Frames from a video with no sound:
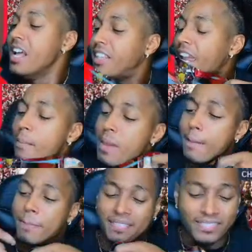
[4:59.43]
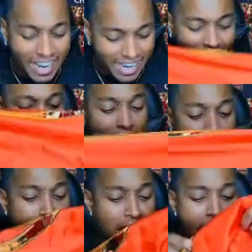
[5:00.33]
Tenho a minha bandeira
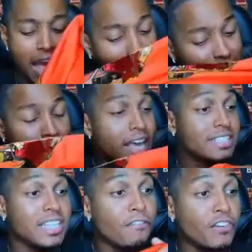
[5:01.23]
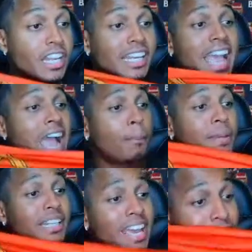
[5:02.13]
aqui and it's definitely
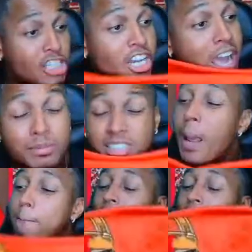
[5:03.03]
happy days. You know what I'm saying?